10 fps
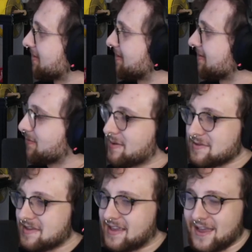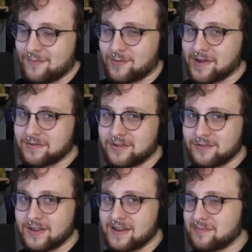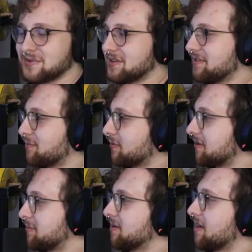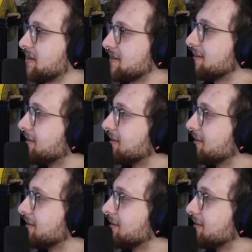maybe he came around too late, but he's pretty benign.